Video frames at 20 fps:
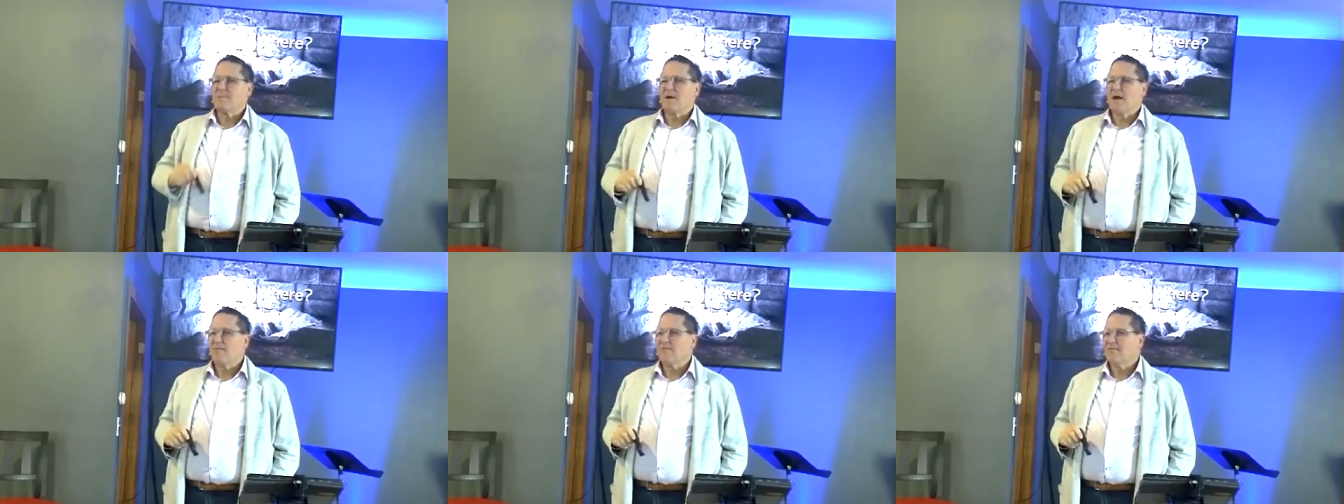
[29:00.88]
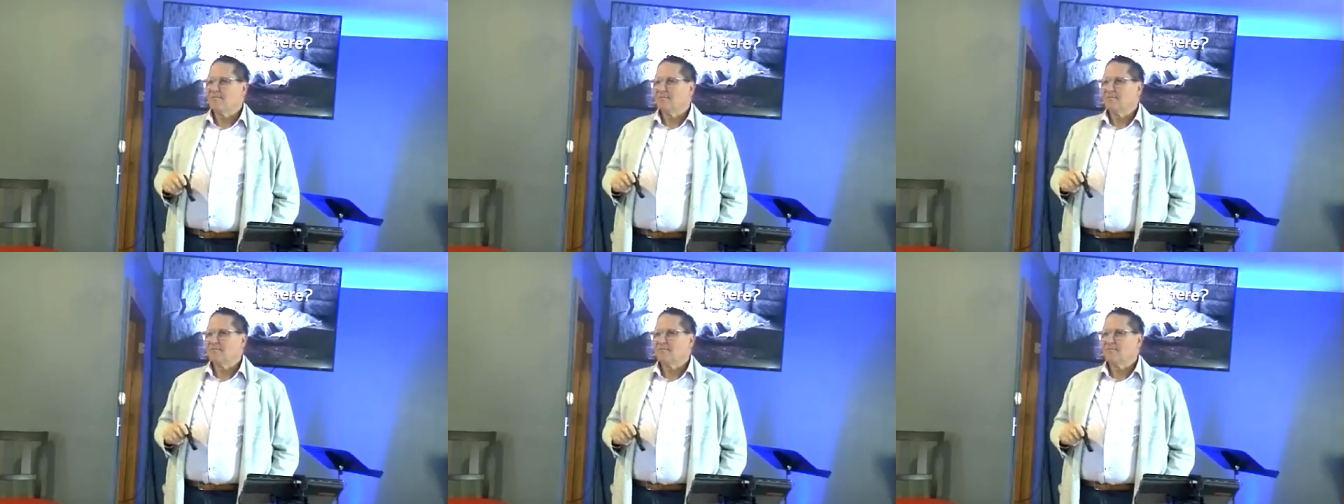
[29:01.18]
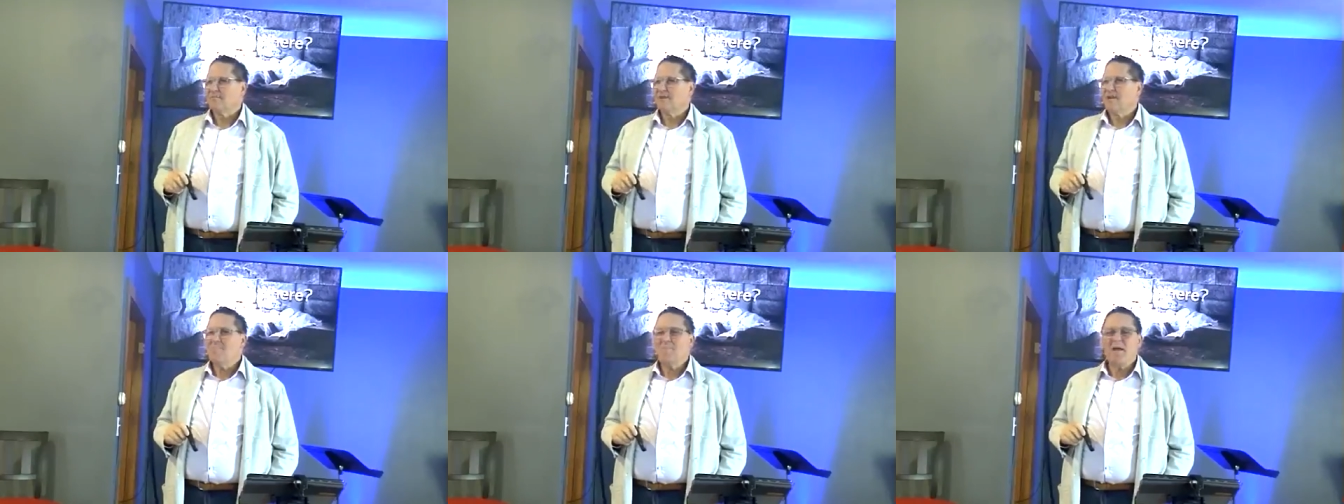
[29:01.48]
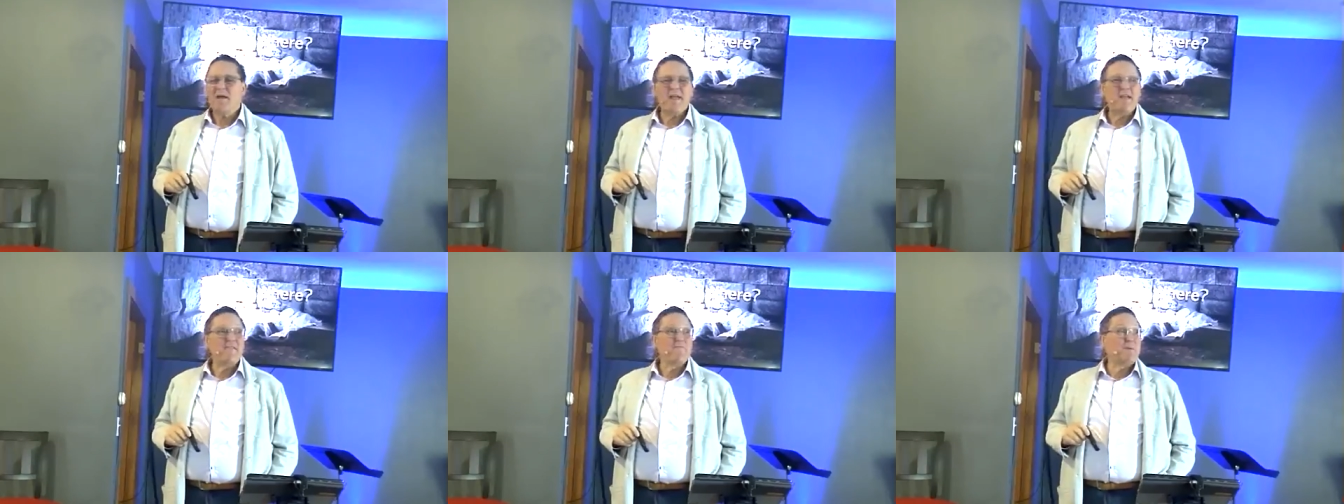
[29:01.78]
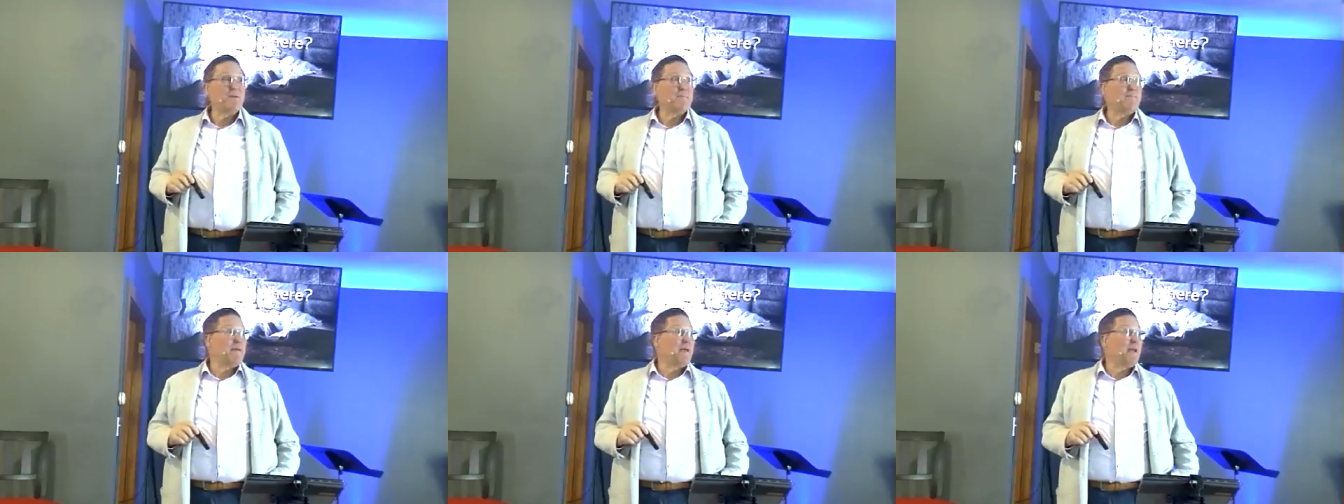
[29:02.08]
about? It may
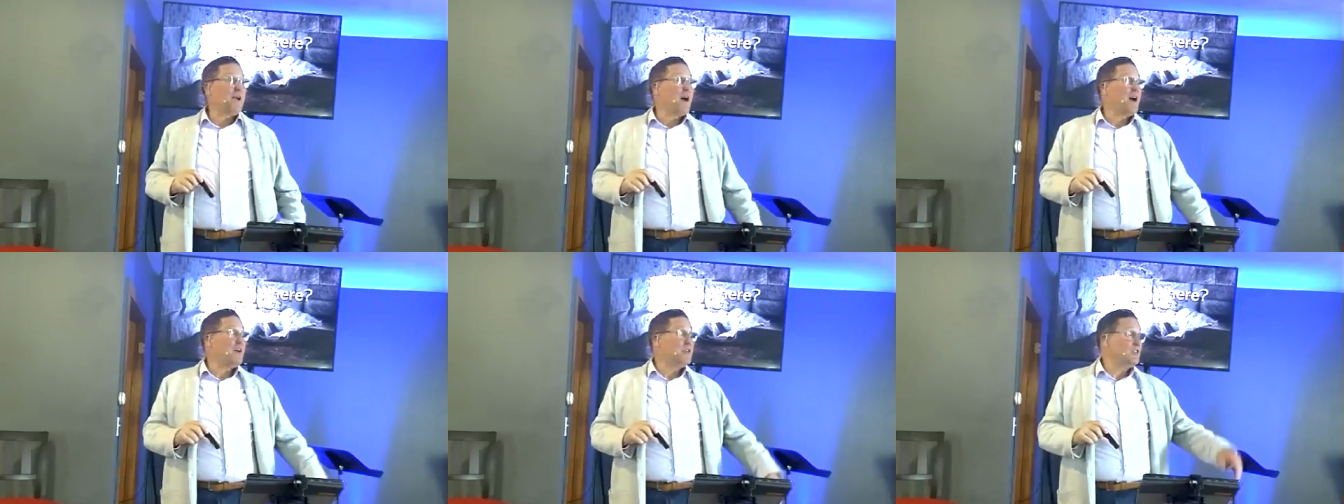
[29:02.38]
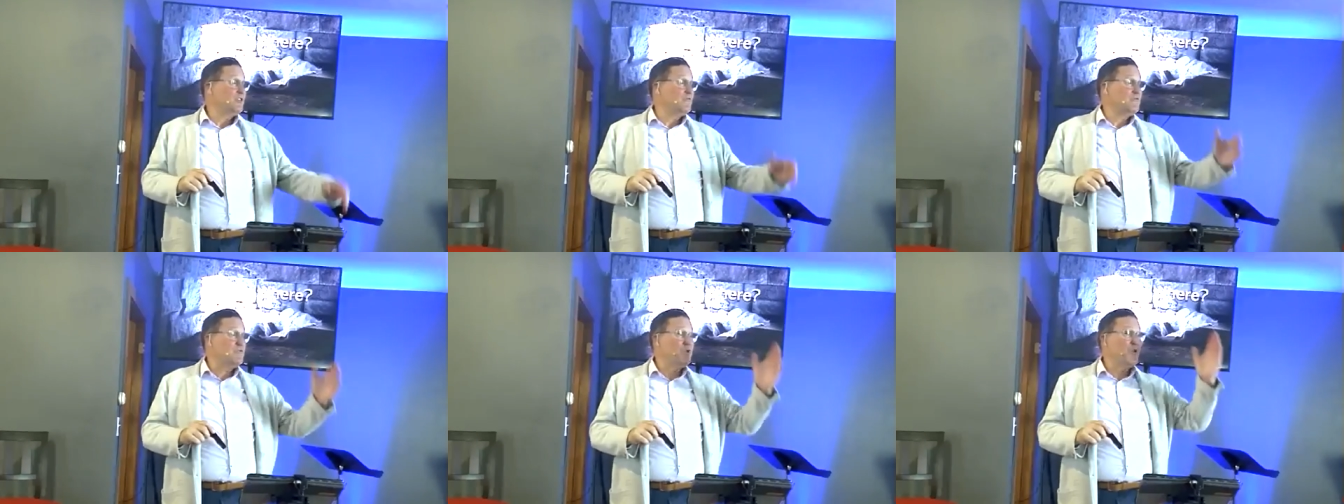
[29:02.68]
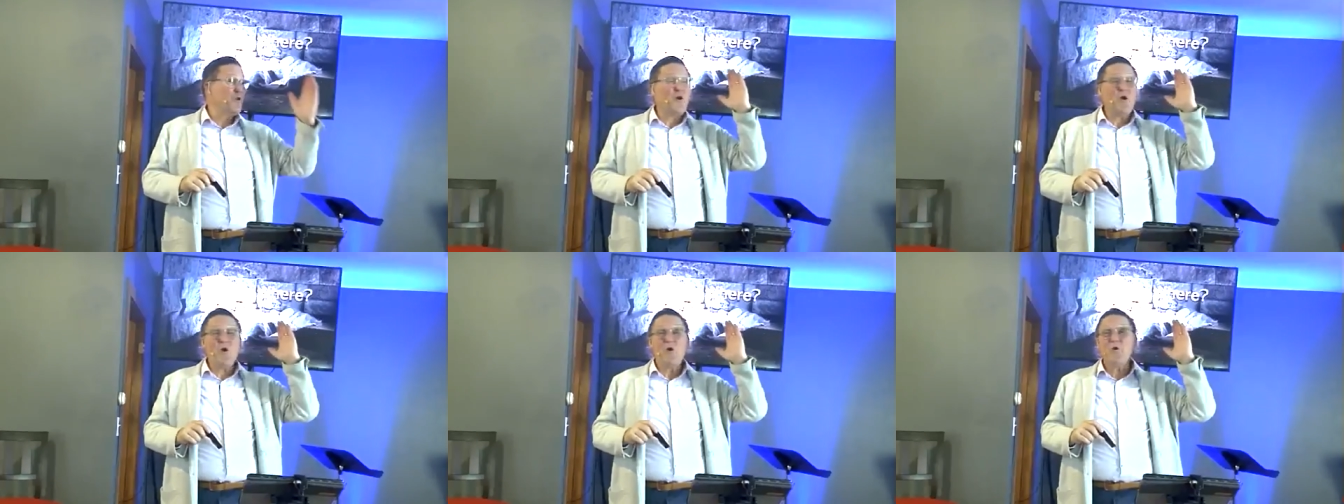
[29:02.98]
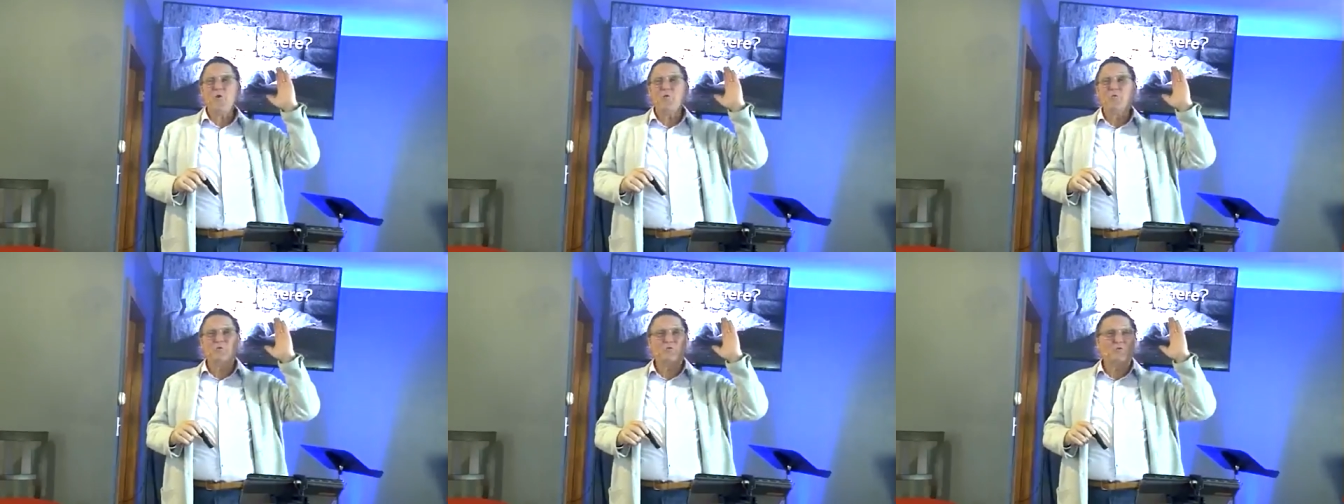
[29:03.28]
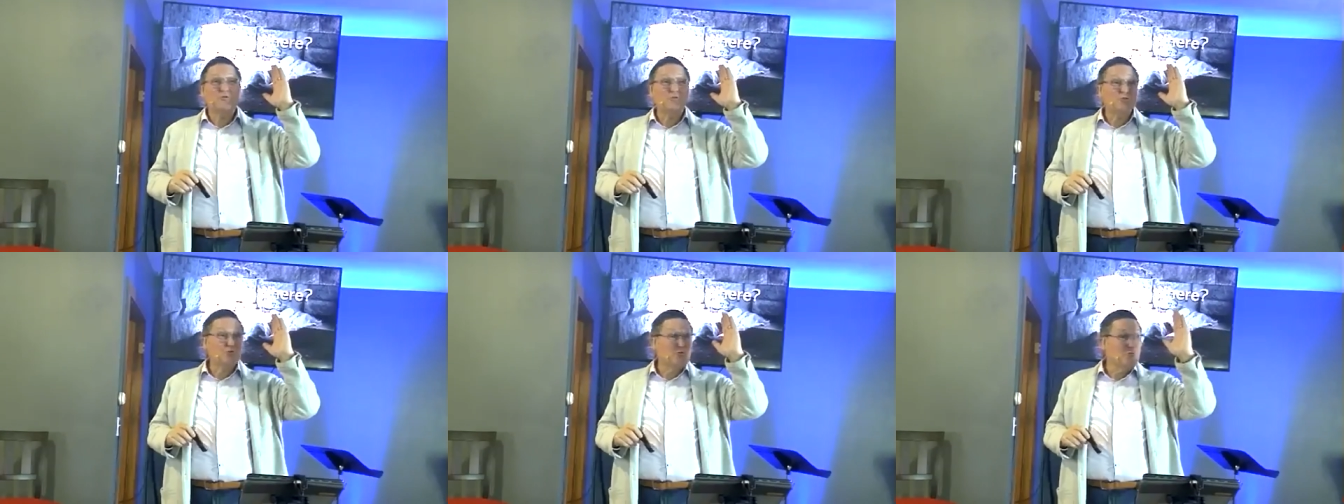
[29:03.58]
even be because of your own
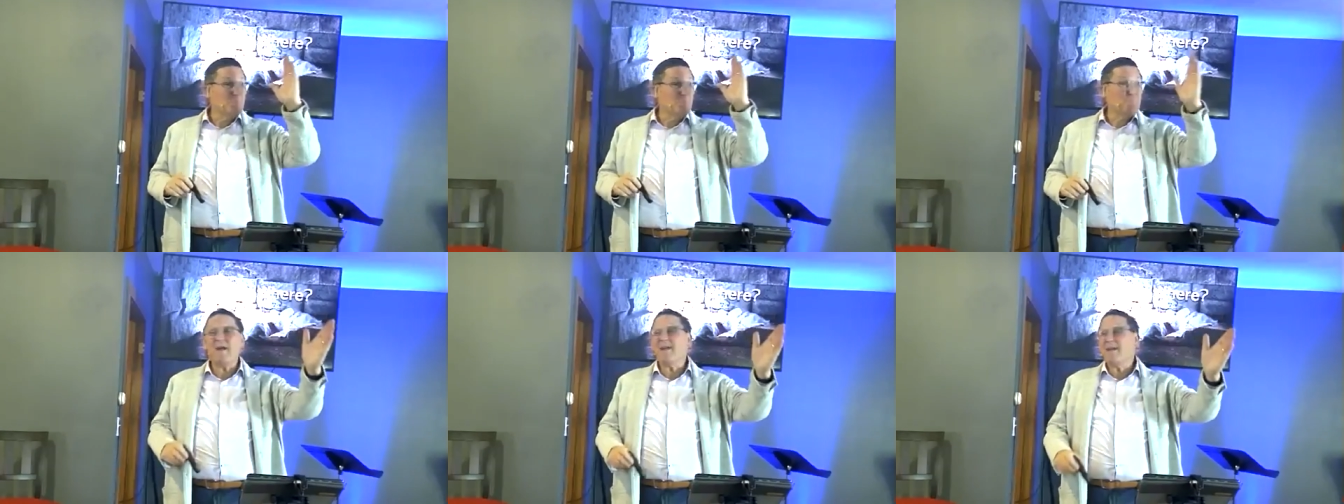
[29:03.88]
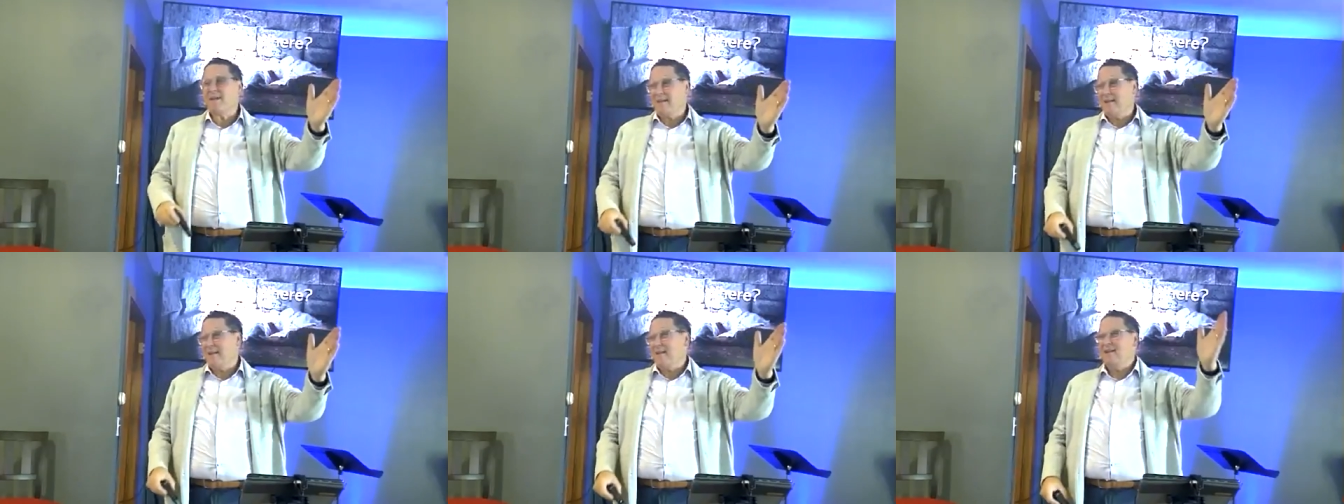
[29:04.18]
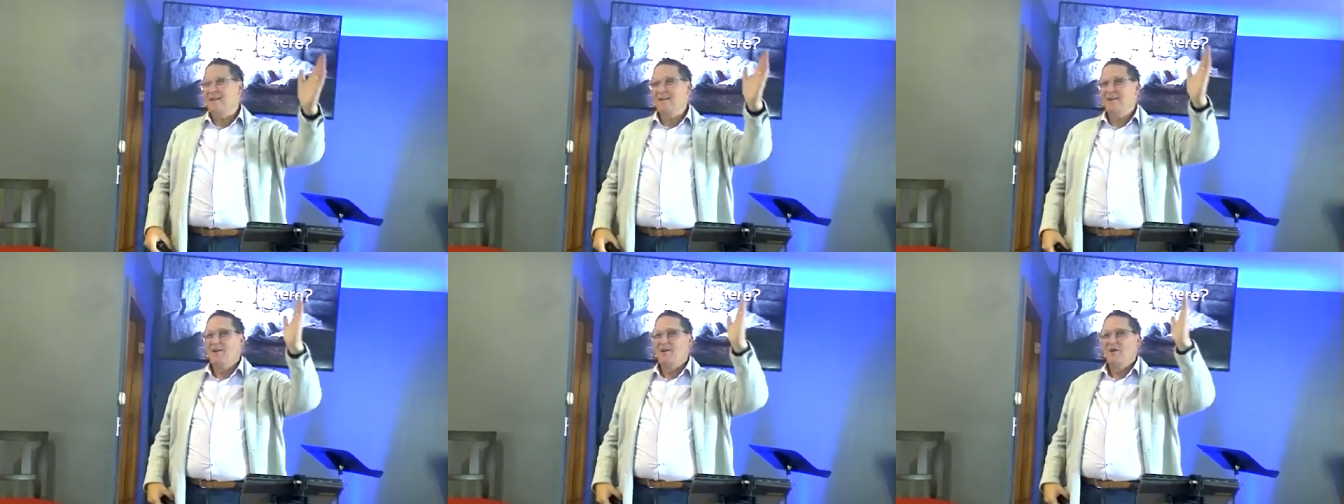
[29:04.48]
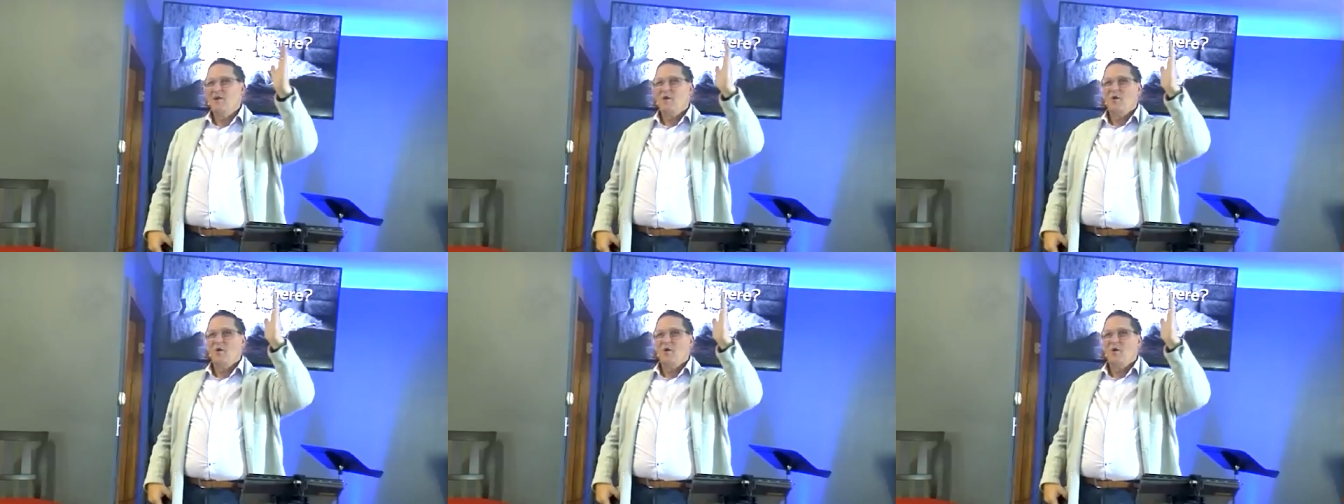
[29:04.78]
stupidity